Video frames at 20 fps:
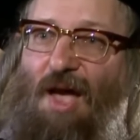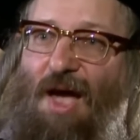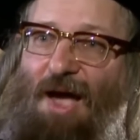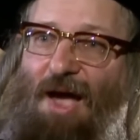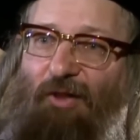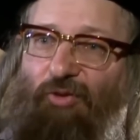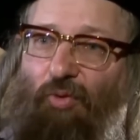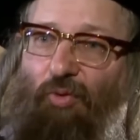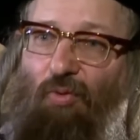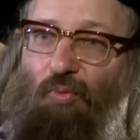
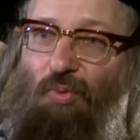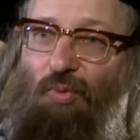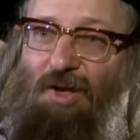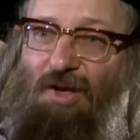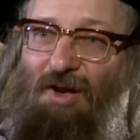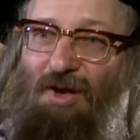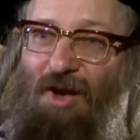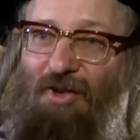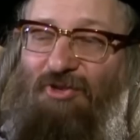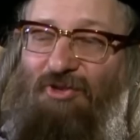And
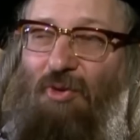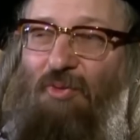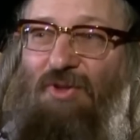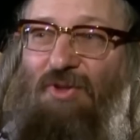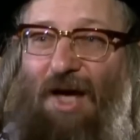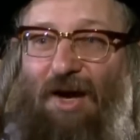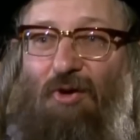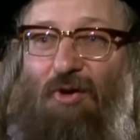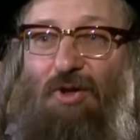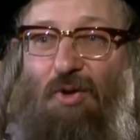so
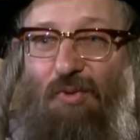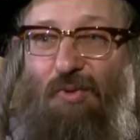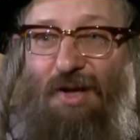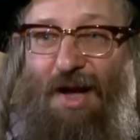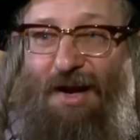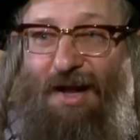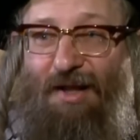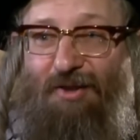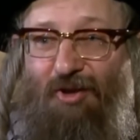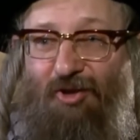not only we're
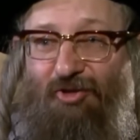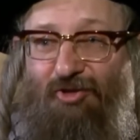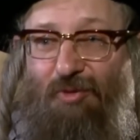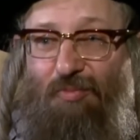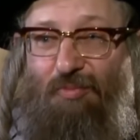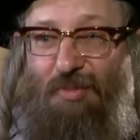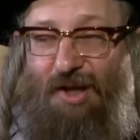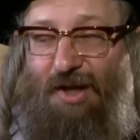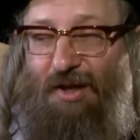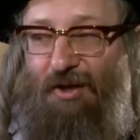not
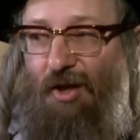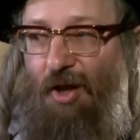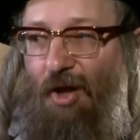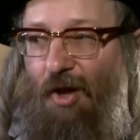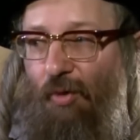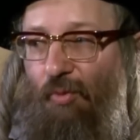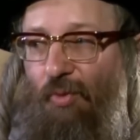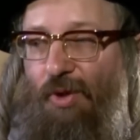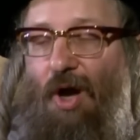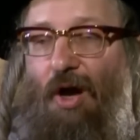anti-Semitic,
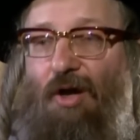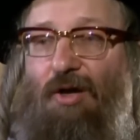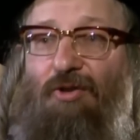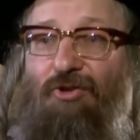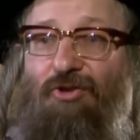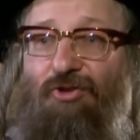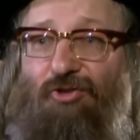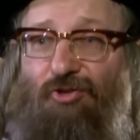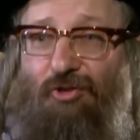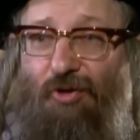we are
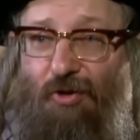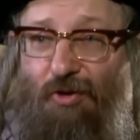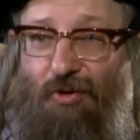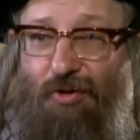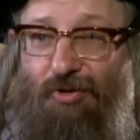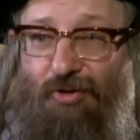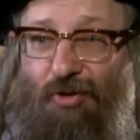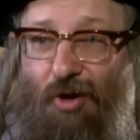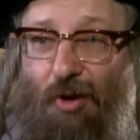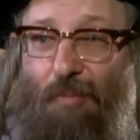
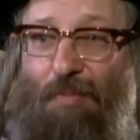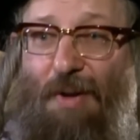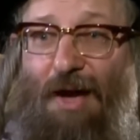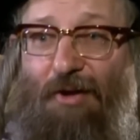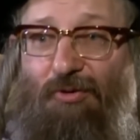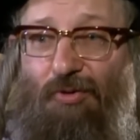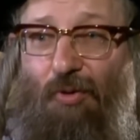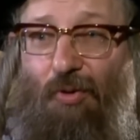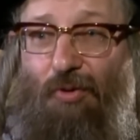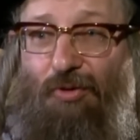concerned about
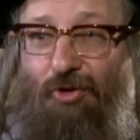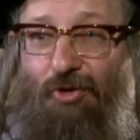all the